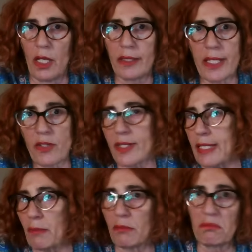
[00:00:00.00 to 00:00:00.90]
There is
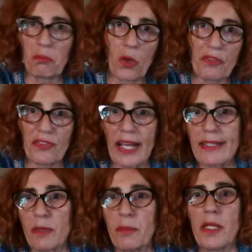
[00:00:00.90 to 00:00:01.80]
some more
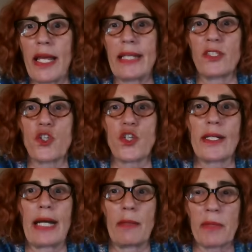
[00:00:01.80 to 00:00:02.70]
flexible
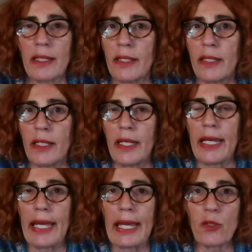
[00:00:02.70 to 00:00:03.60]
energy coming.
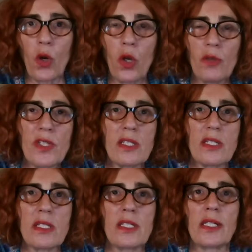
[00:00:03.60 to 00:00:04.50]
And all of
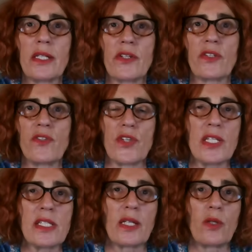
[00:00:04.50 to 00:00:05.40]
this is the
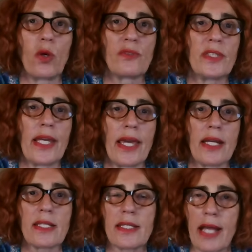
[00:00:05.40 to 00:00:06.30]
characteristic of the
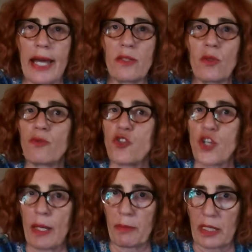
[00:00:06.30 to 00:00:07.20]
air sign of
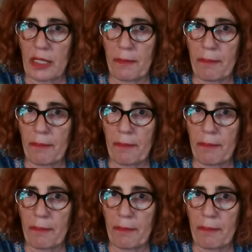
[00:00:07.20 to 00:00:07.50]
Gemini.